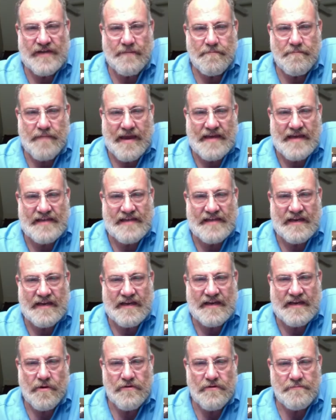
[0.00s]
basic
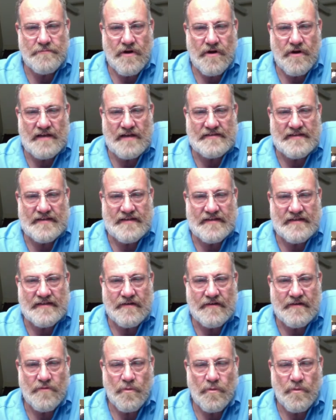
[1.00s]

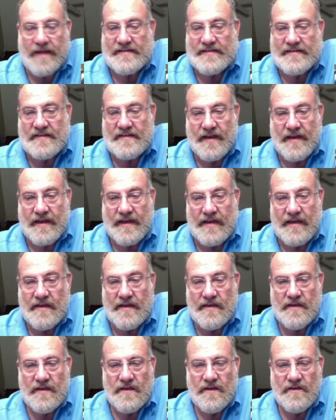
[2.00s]
post-processing recipe
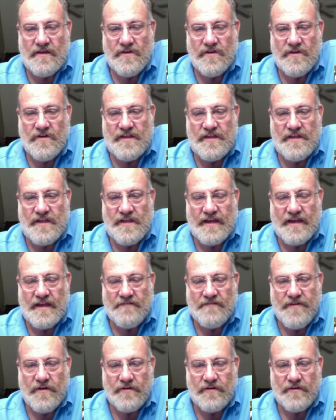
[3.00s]
using the
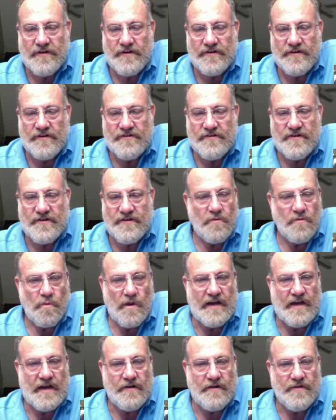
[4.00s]
NIC filters and
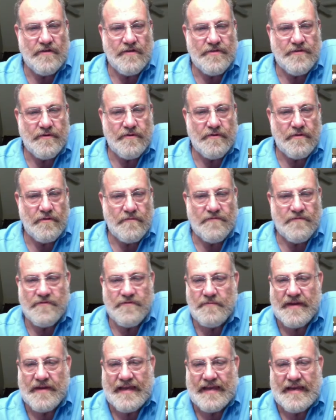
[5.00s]
running you through them
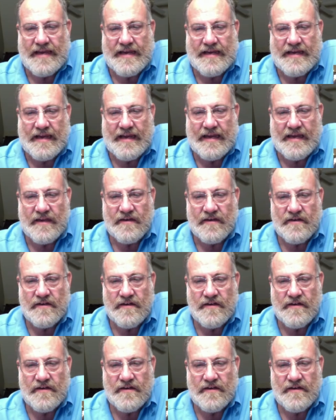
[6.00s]
from beginning to end.